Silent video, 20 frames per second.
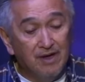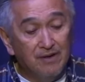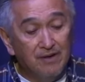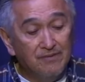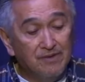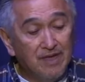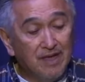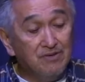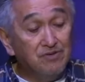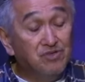
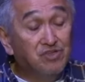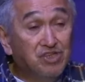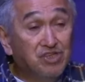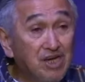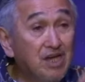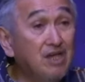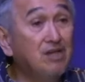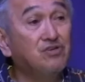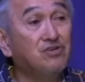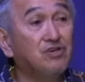that
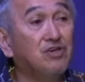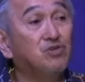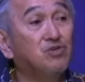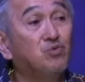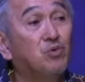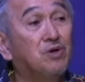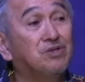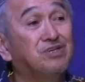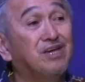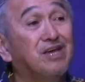Jesus
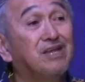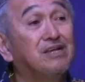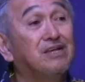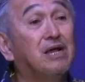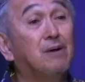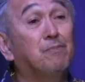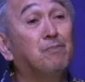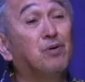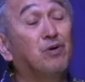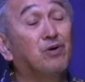was in
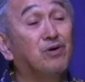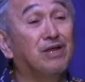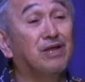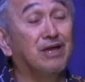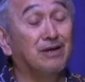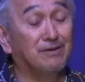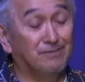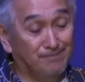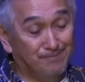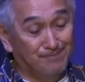
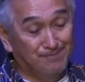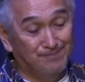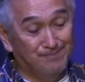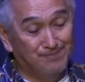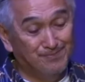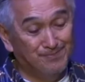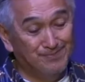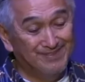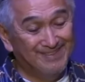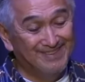Capernaum.
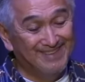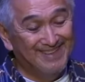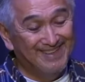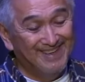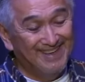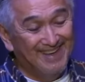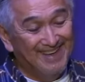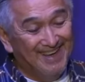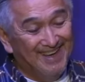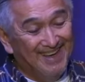
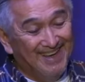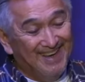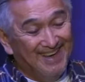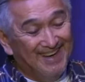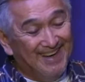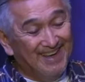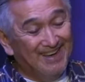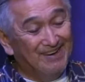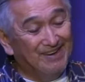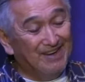
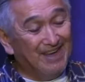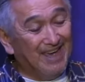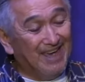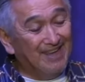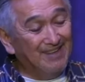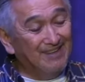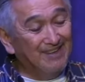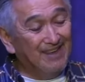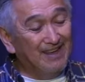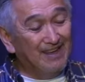Now,
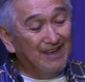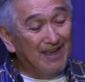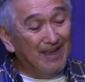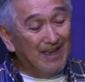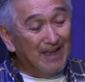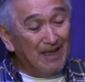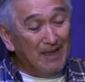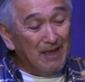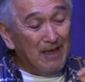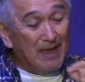and
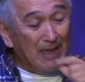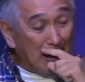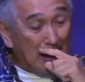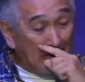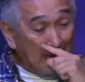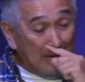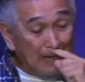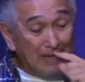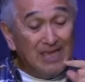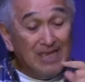
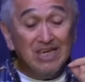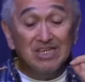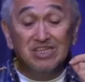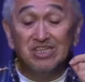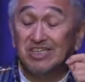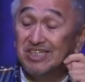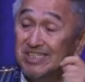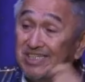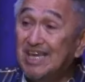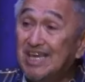and he
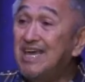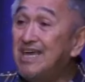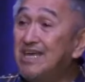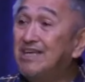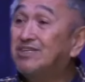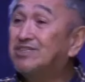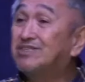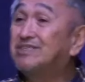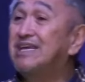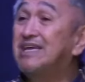
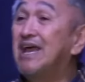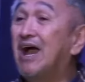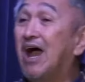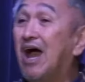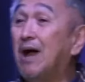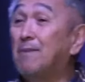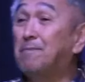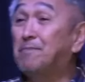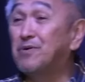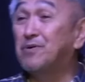sees the
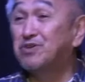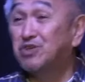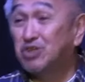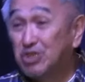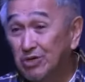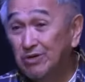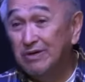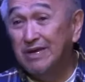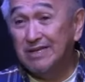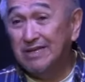
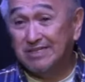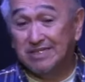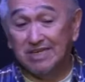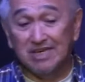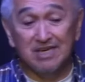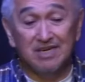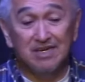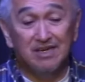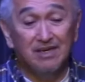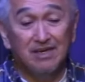
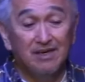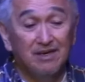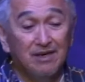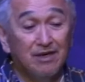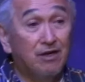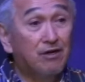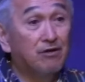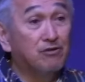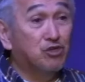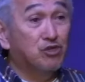opportunity
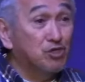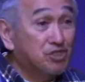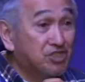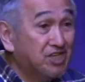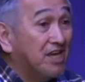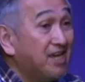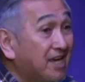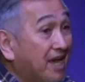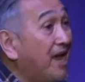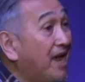to
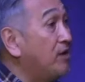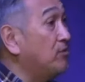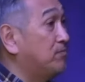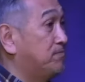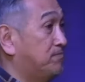seek help.